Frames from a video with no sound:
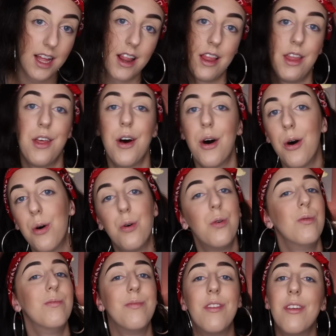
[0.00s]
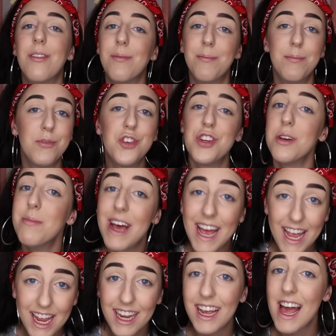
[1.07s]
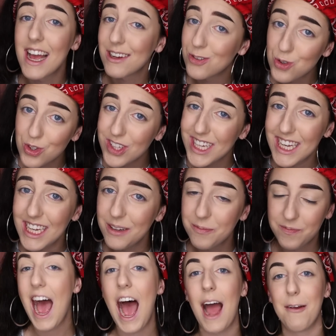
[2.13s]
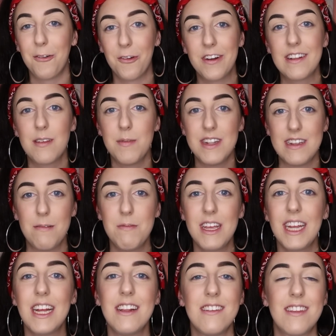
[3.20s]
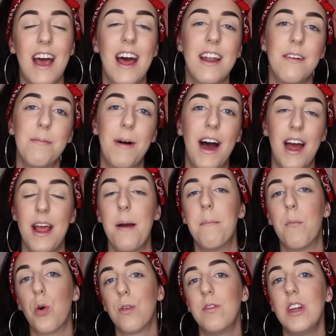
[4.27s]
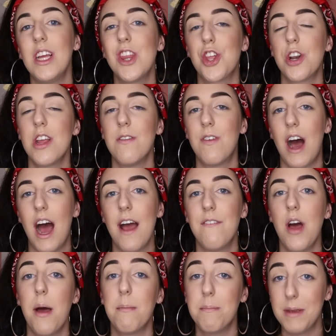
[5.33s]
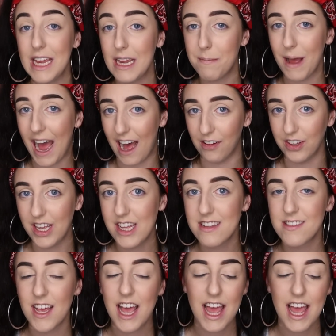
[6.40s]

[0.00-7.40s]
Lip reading: the whole shebang actually. I'm going to be dipping inside of my Morphe 35B palette,